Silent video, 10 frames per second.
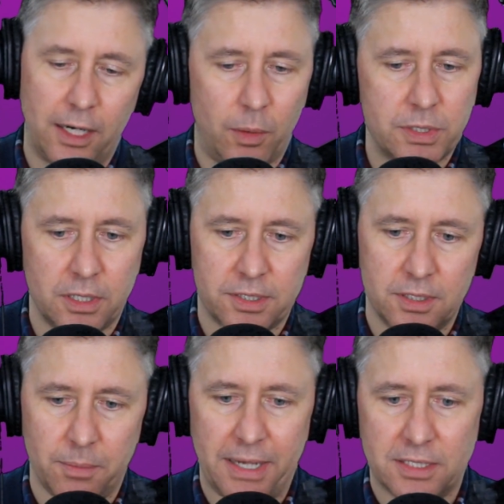I always
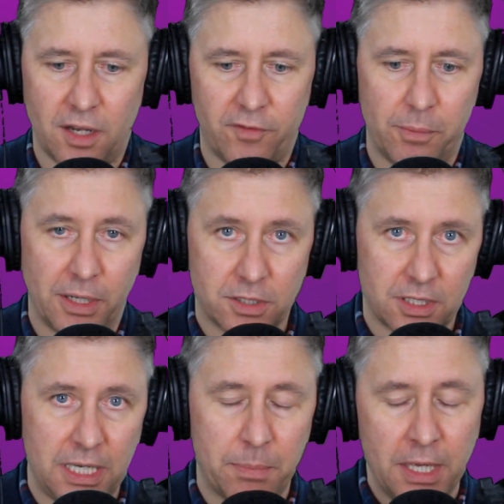listen to myself about
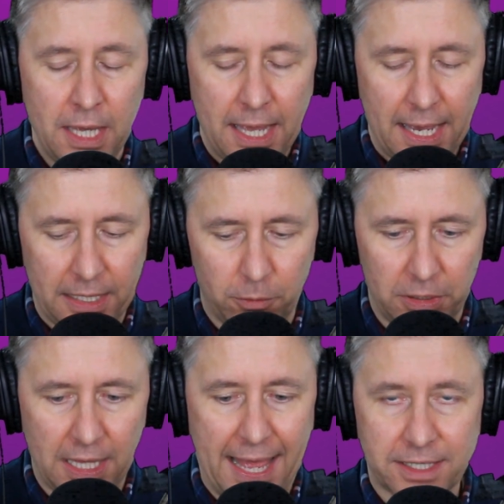sleep and I'll
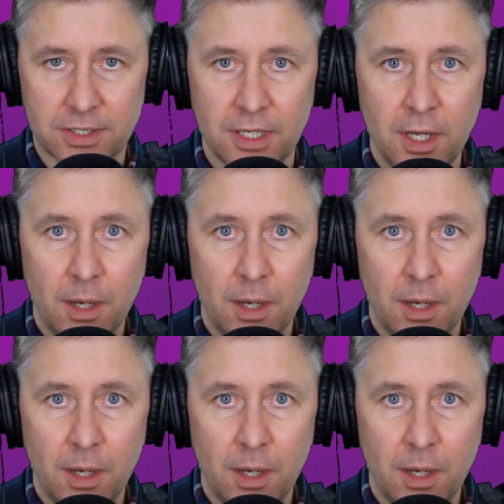relax,